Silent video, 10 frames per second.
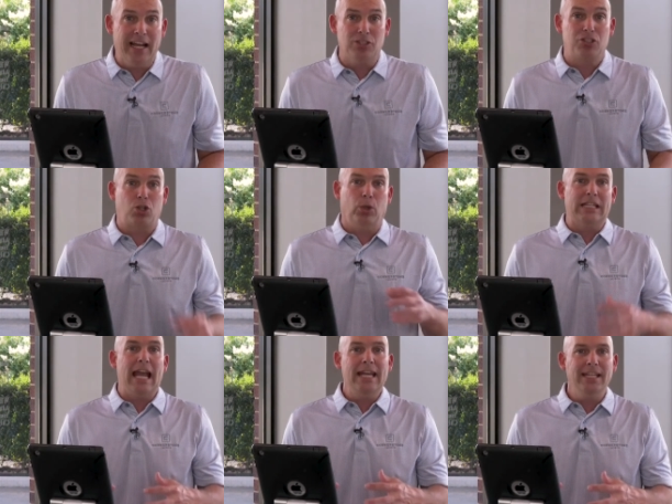has
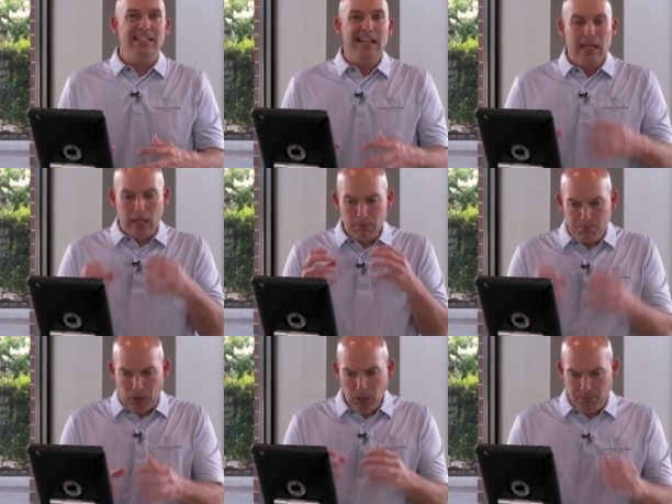created
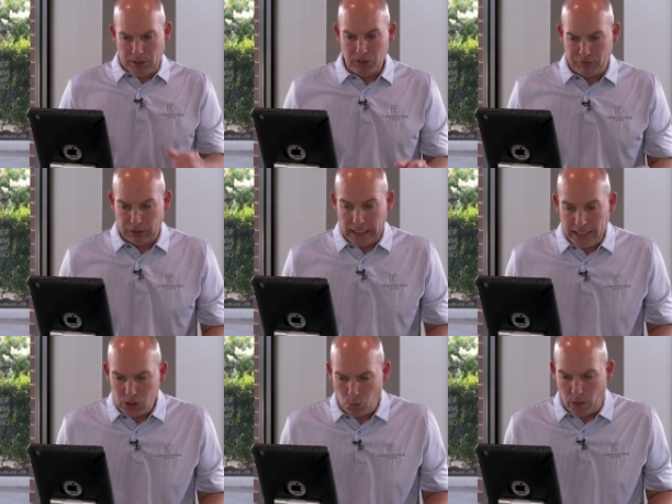and purposed for
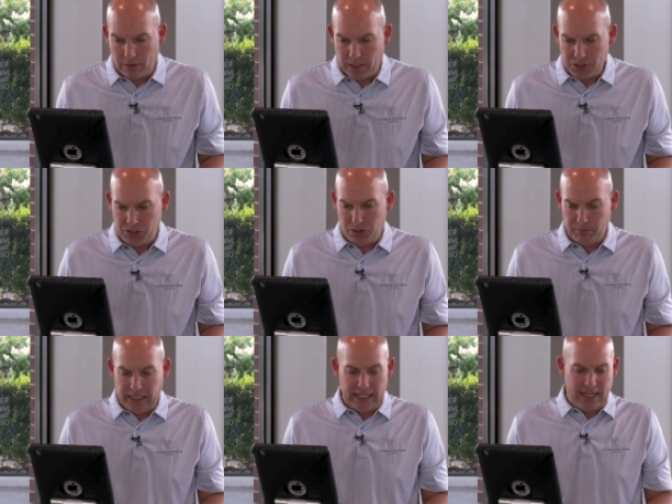each one of us
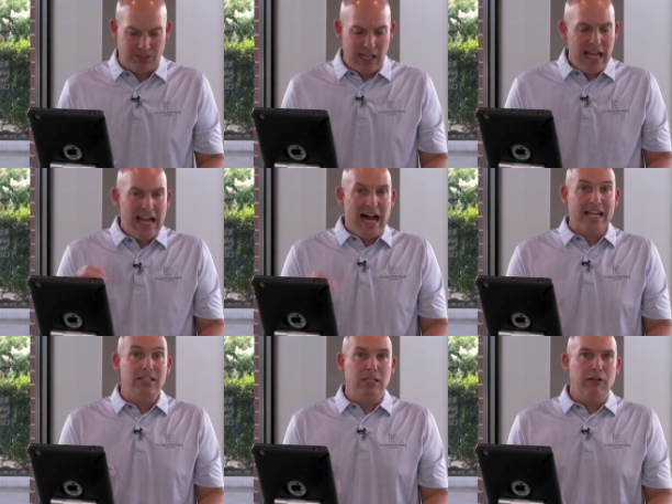to be. And as
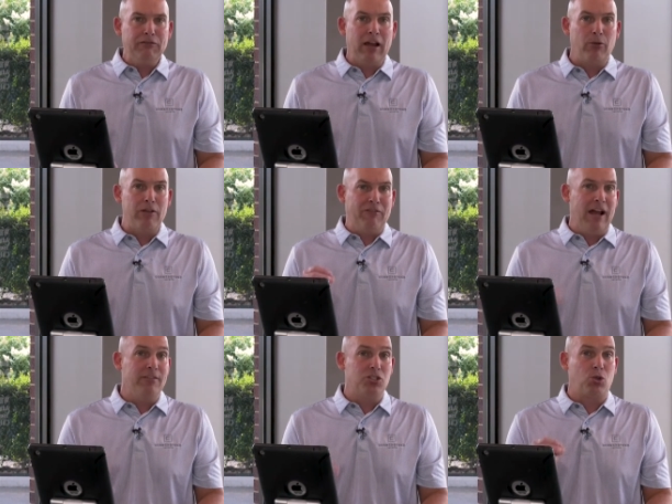I identified, we
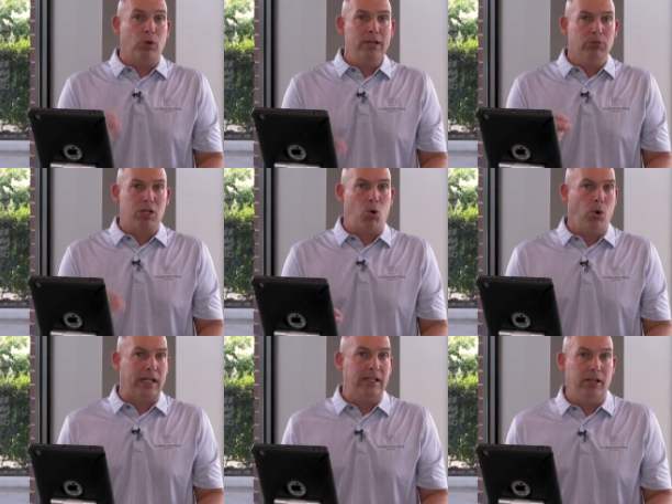find this great
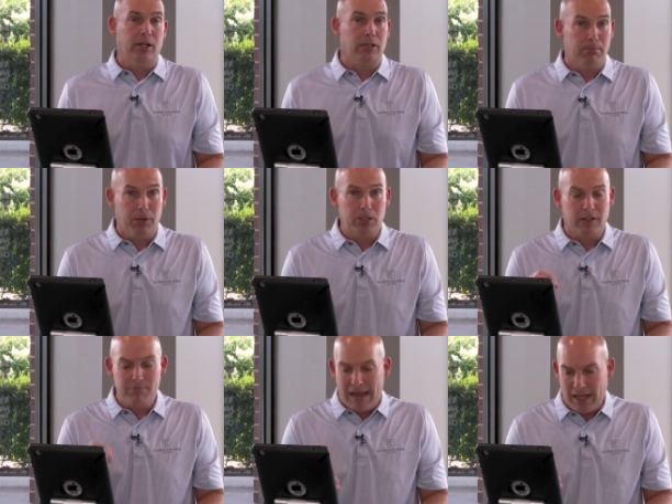recording here in the
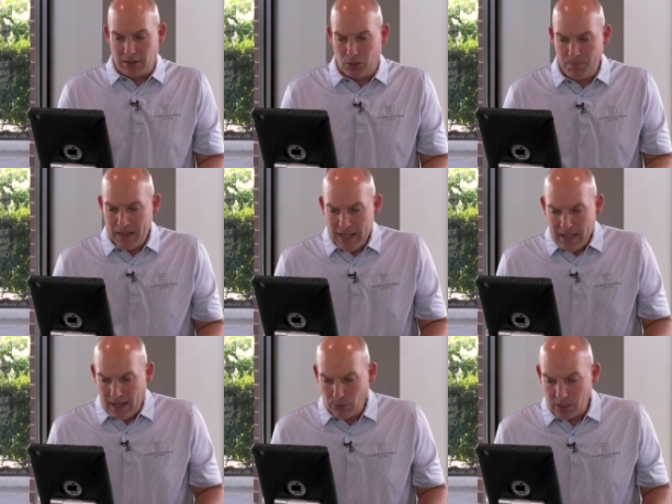book of Matthew
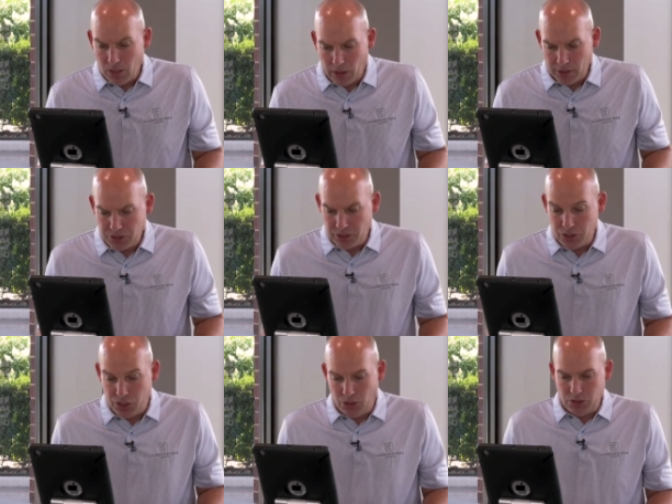in regards
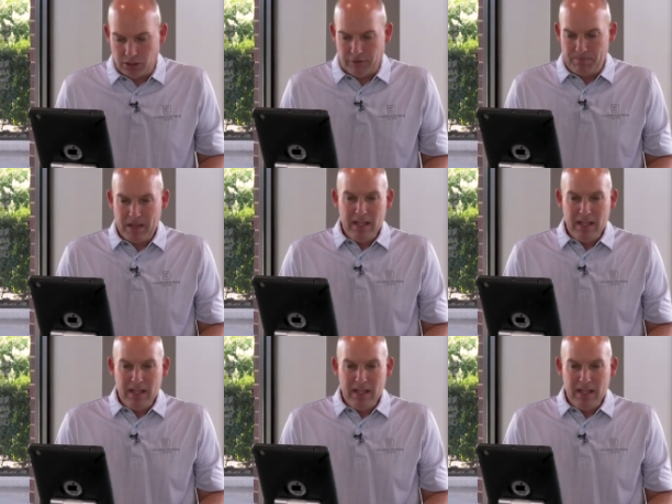to Joseph.